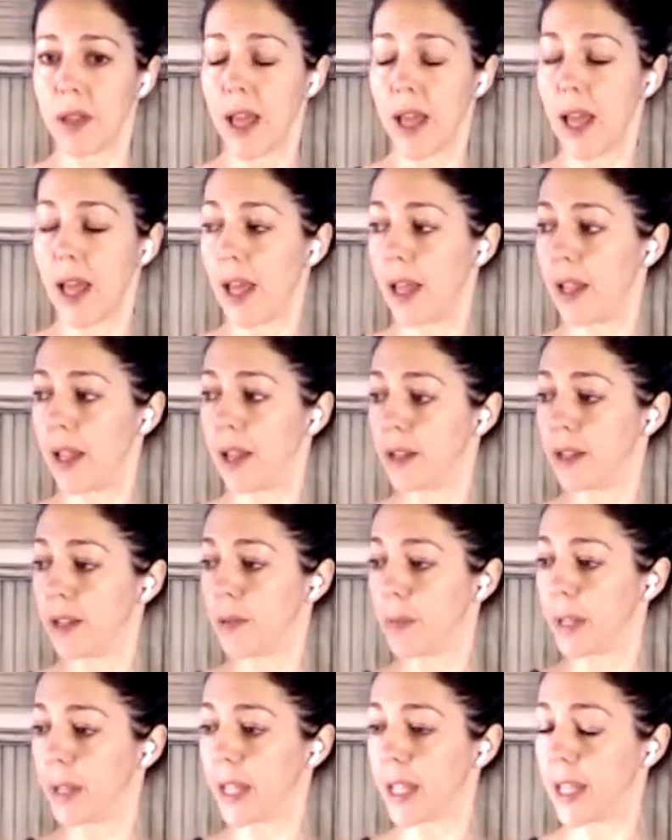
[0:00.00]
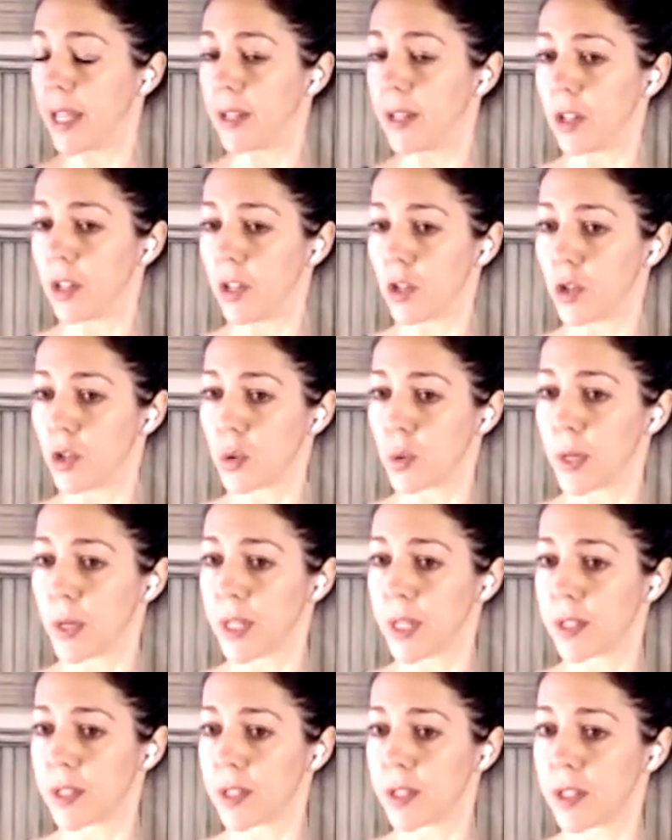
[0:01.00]
and begin your
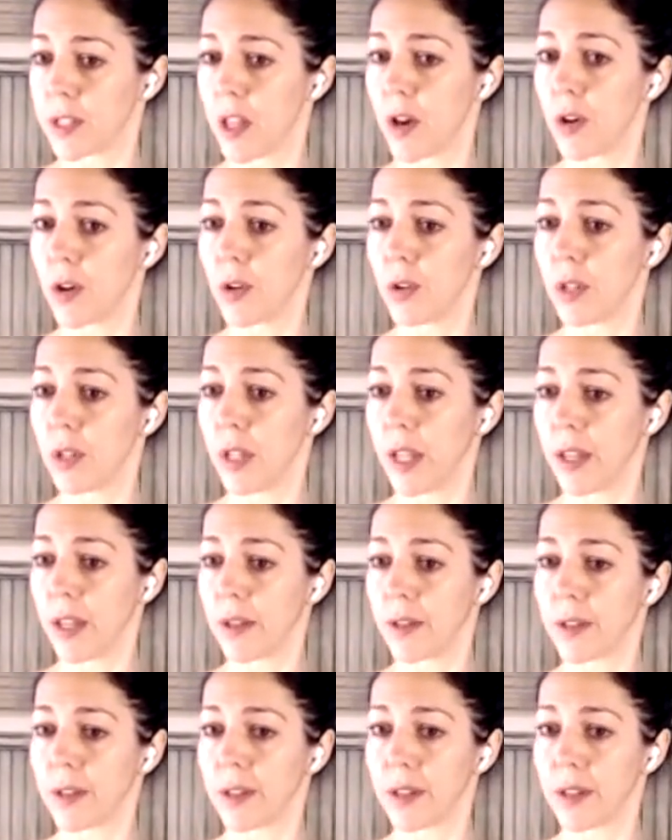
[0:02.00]
twist slowly.